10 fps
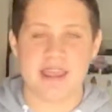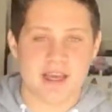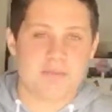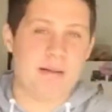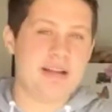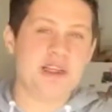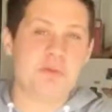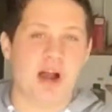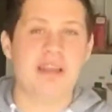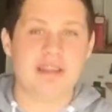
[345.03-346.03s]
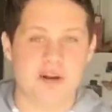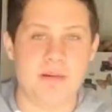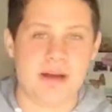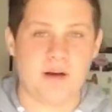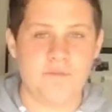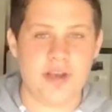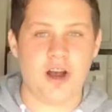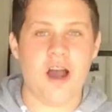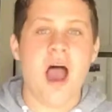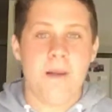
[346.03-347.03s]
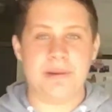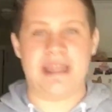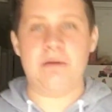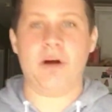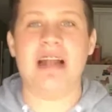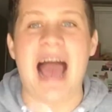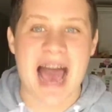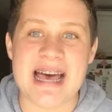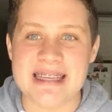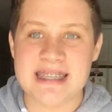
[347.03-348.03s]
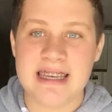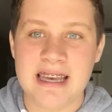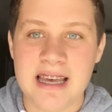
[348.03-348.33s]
the benches were a little bit comfier, but they weren't as